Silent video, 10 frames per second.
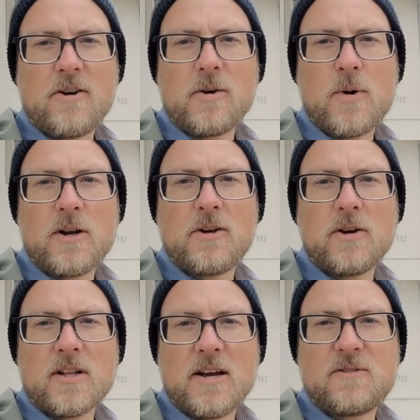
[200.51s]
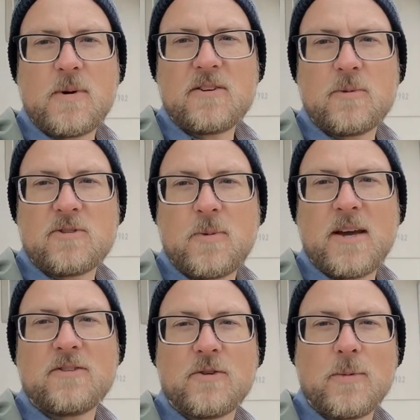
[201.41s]
or you want to utilize basement
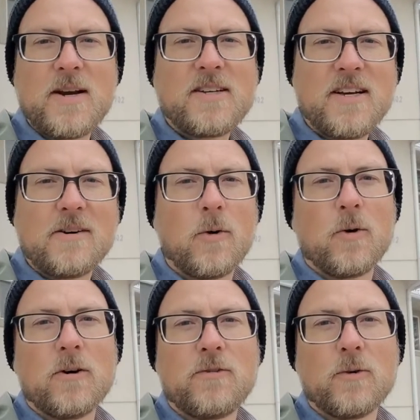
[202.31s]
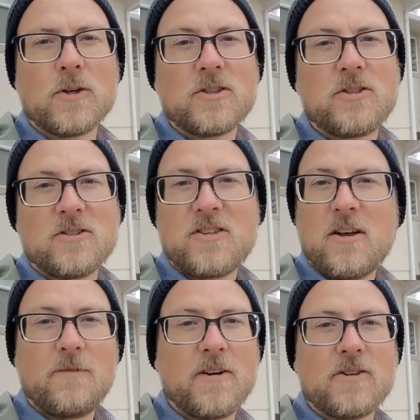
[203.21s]
space for renting or for just
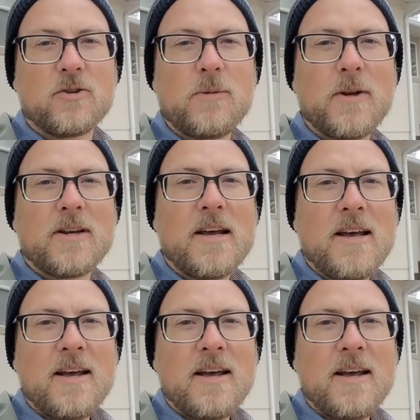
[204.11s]
yourself and enjoyment,